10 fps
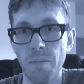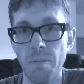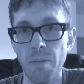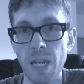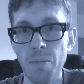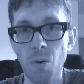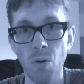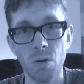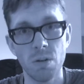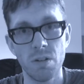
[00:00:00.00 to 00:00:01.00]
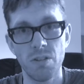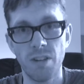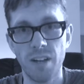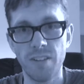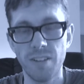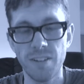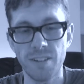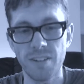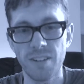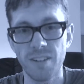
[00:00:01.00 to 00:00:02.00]
many more tragedies
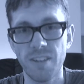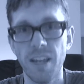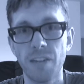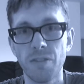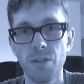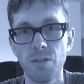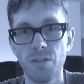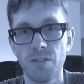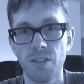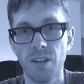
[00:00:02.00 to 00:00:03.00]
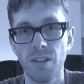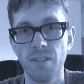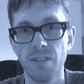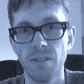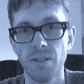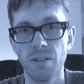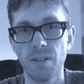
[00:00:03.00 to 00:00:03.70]
it's going to take for you to start to